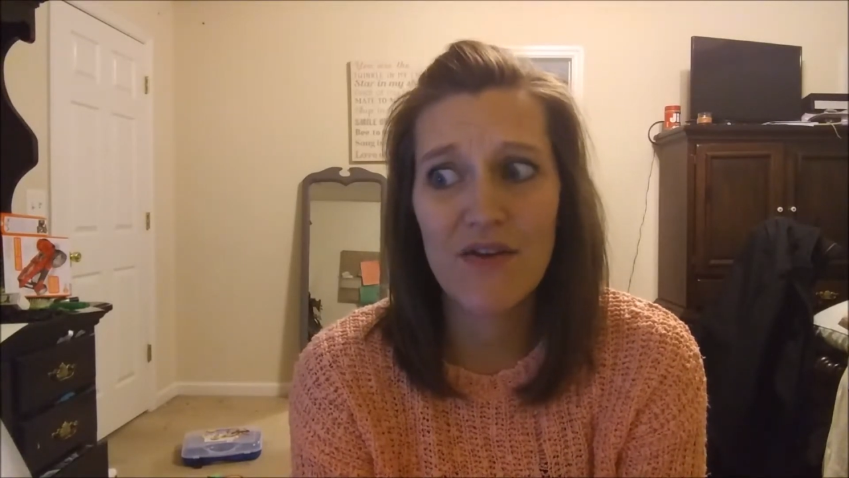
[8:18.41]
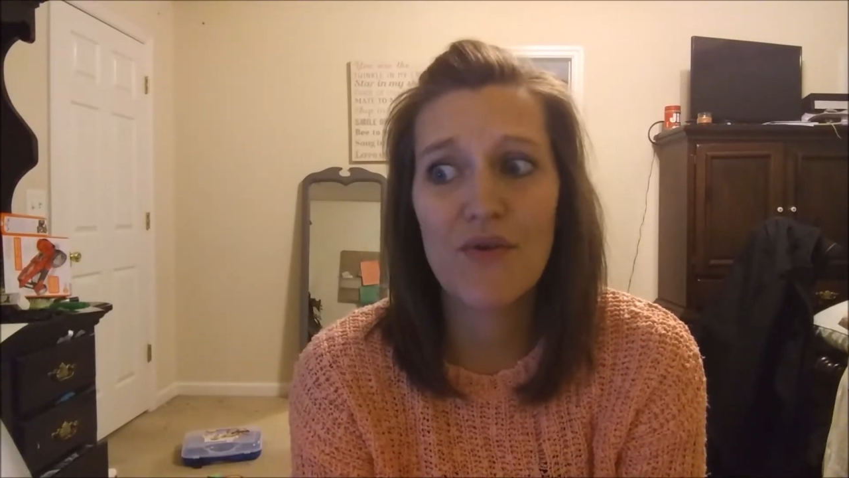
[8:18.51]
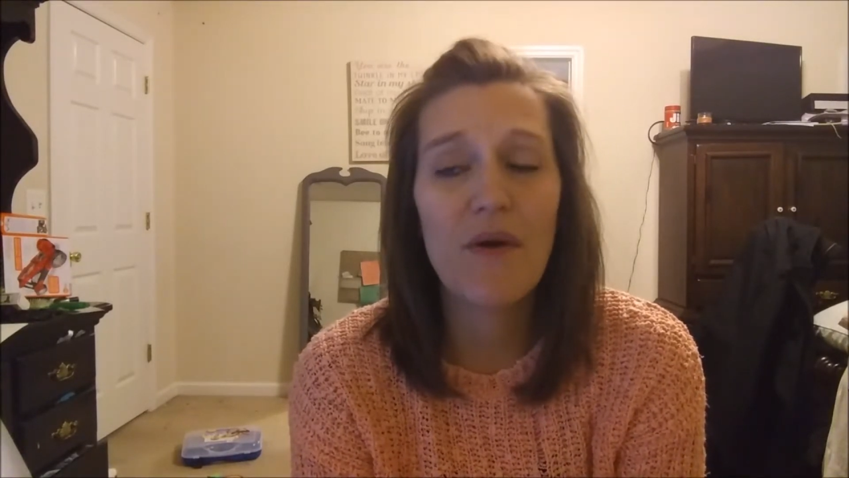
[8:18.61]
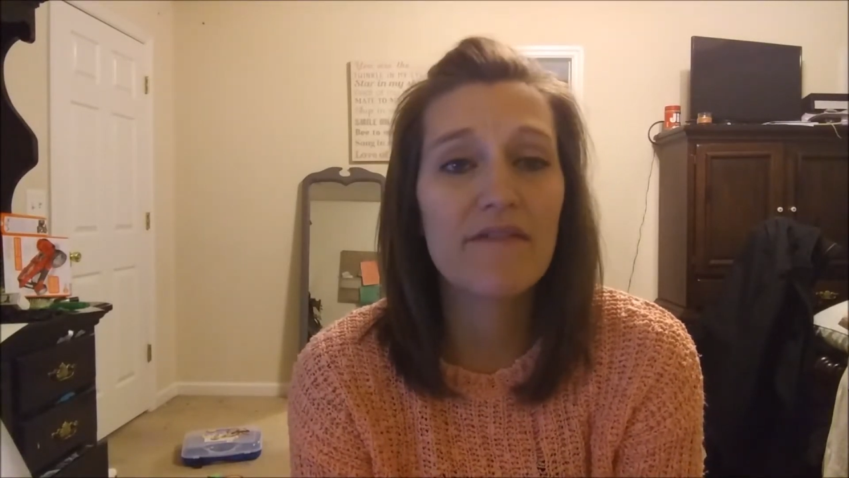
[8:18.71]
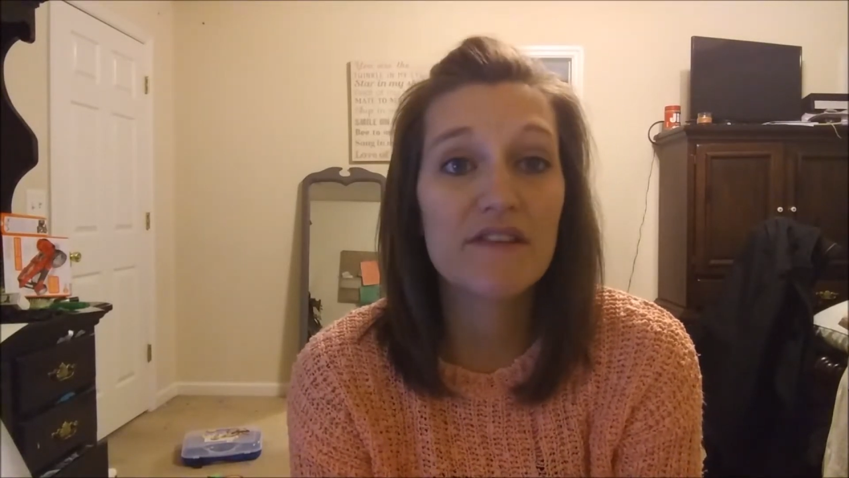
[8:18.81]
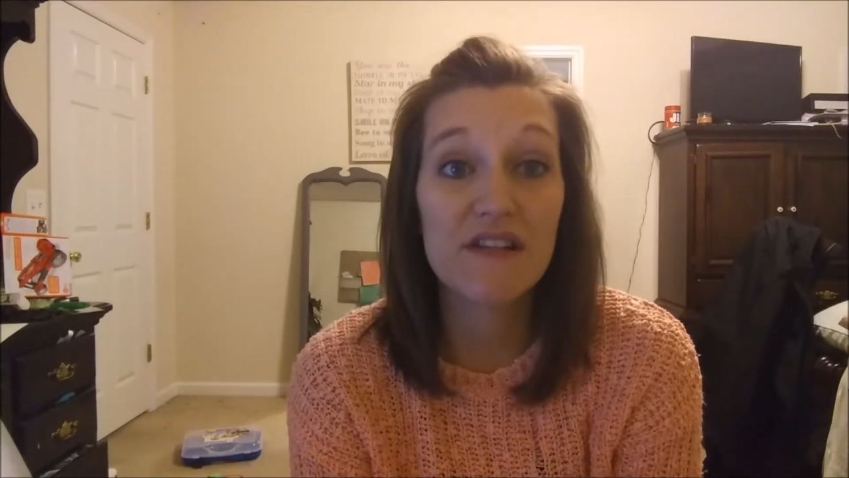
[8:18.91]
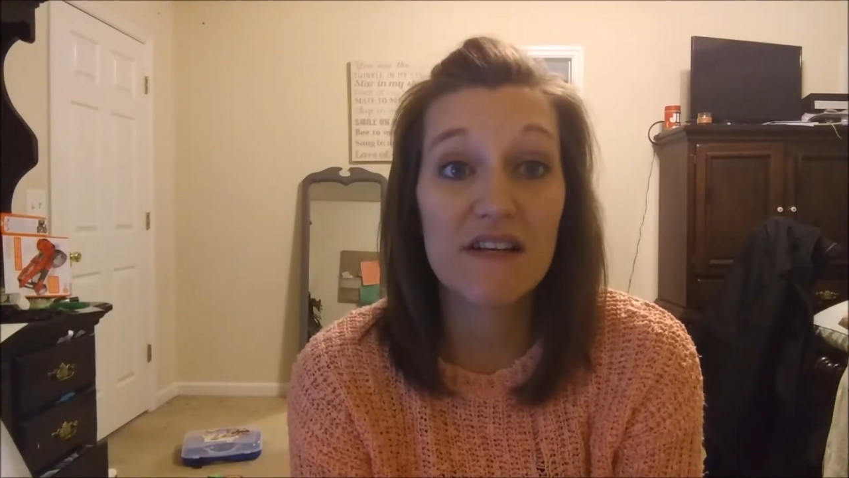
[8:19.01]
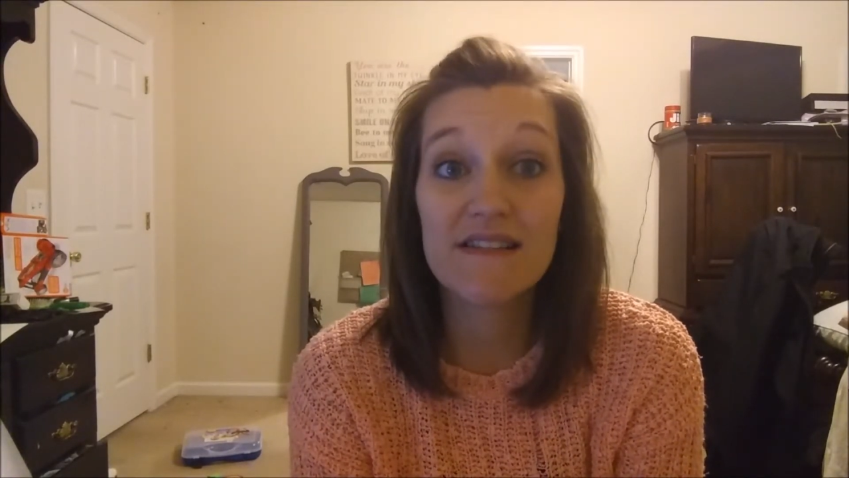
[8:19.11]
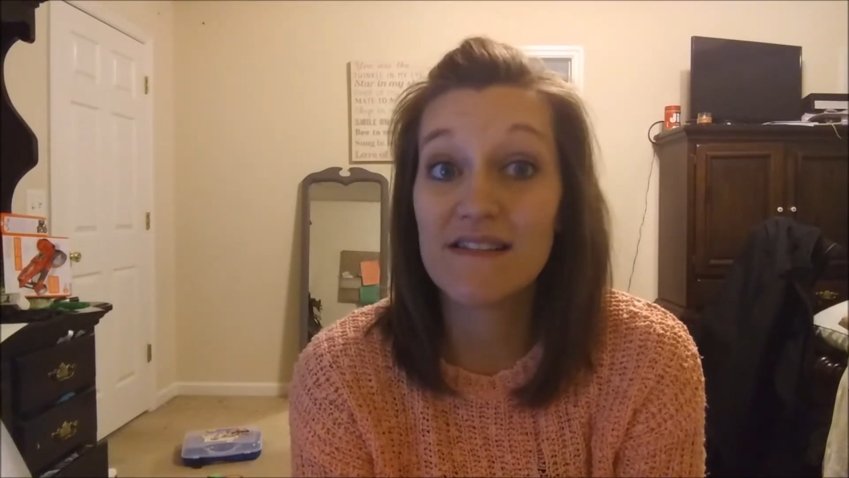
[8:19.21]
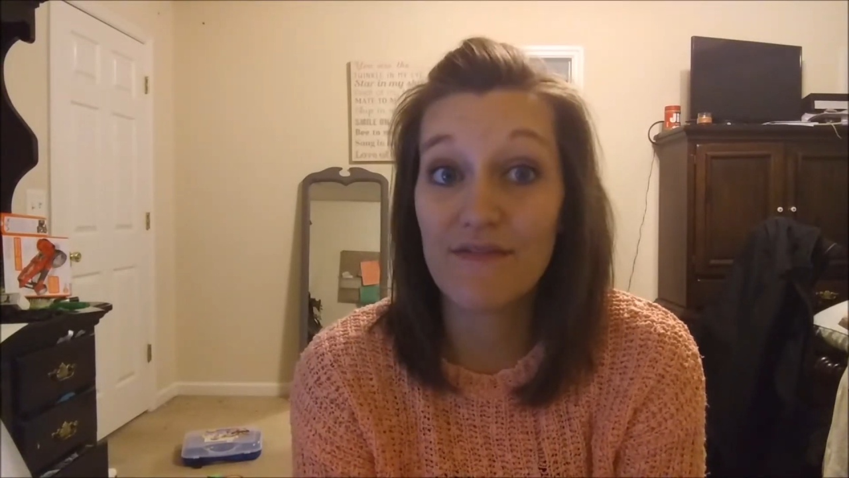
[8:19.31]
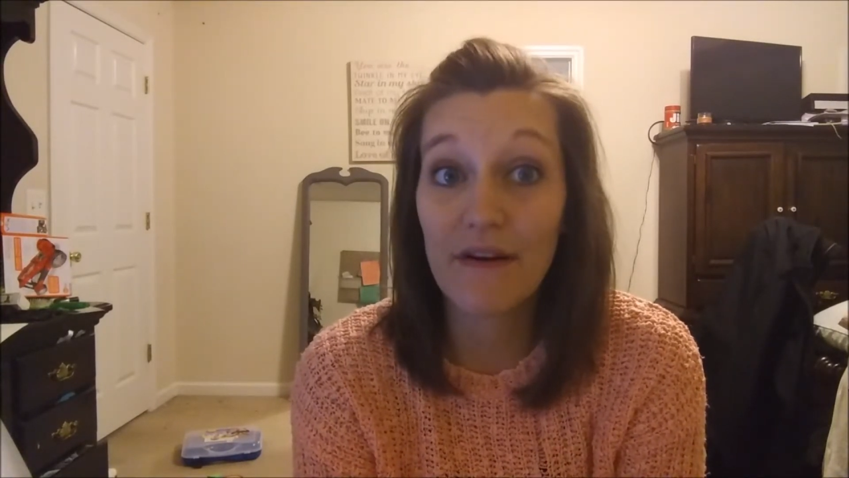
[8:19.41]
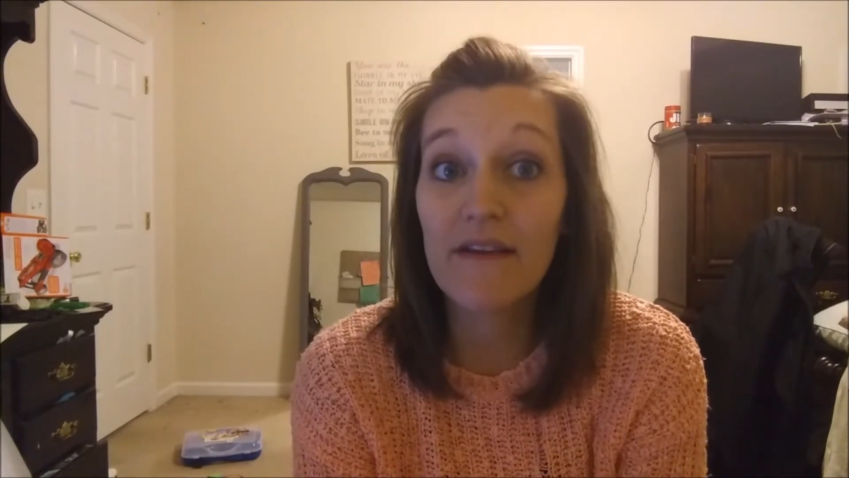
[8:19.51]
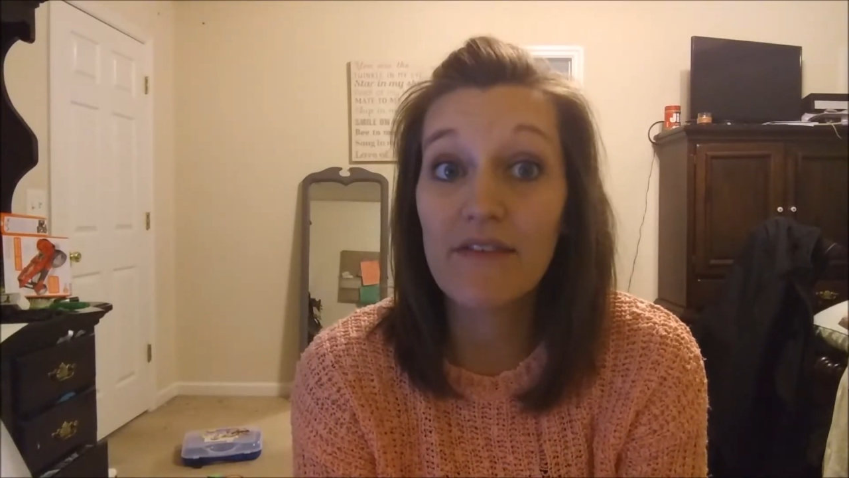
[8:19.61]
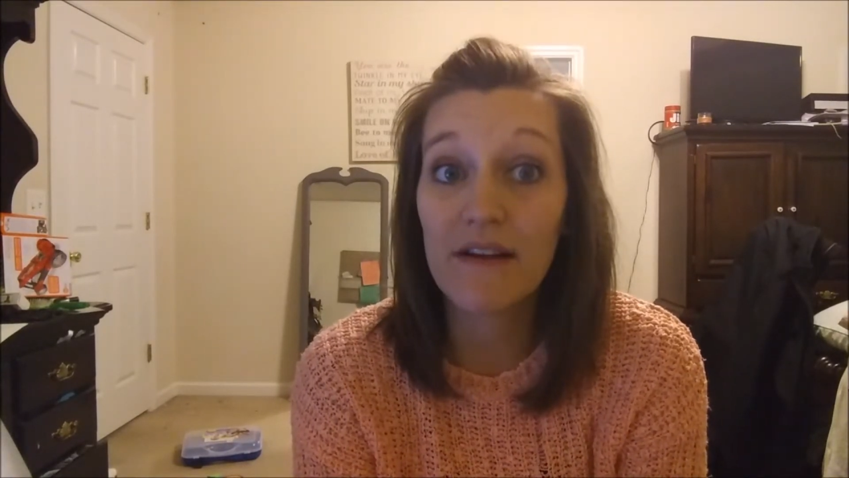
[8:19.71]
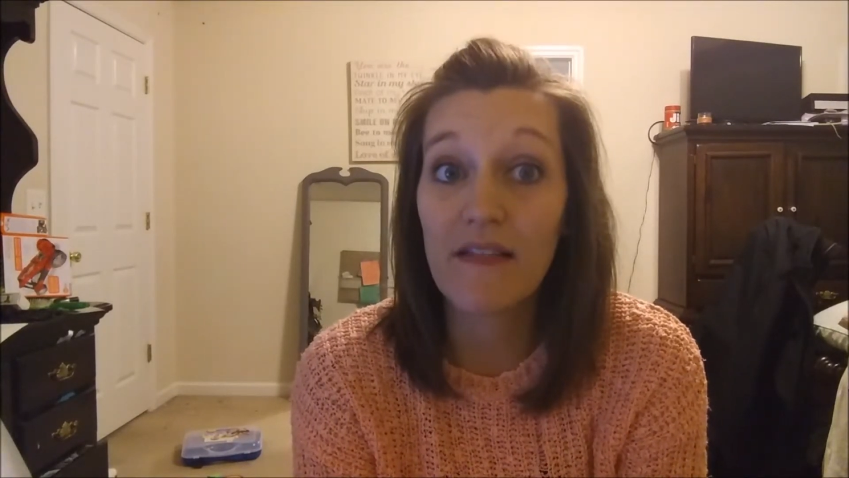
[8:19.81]
Whoever does is very,
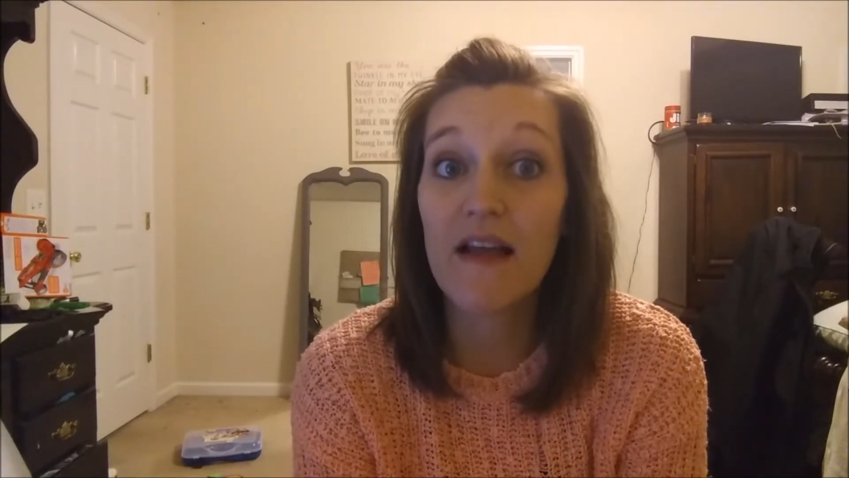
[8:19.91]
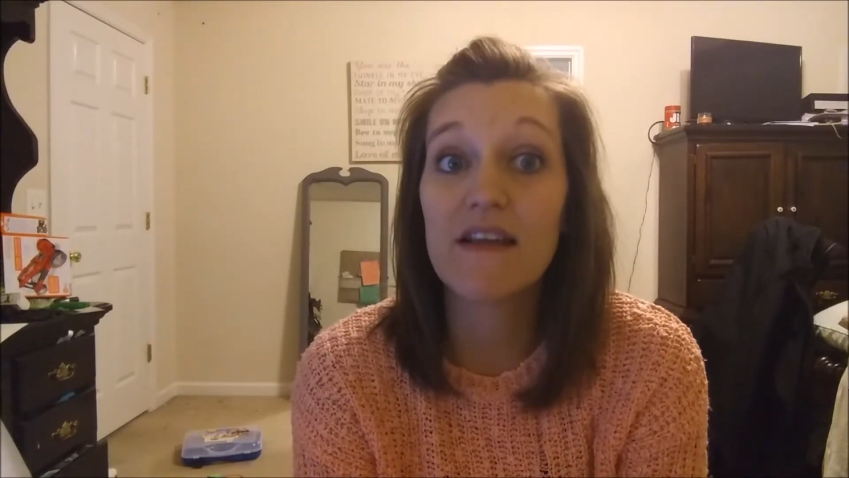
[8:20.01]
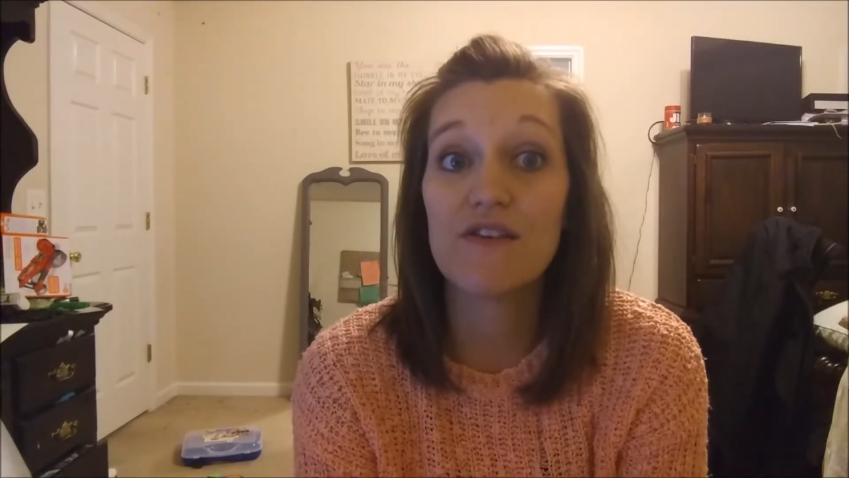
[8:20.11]
very lucky.